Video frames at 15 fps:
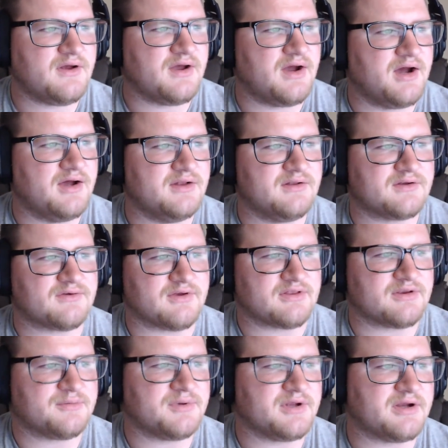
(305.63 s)
It looks like
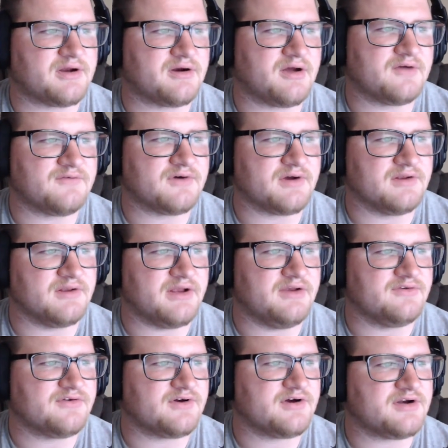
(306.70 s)
they're planning on offering a
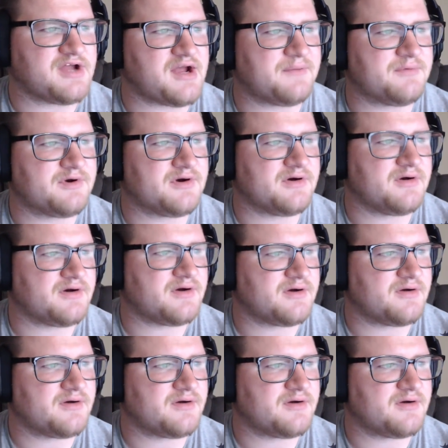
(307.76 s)
laser adapter,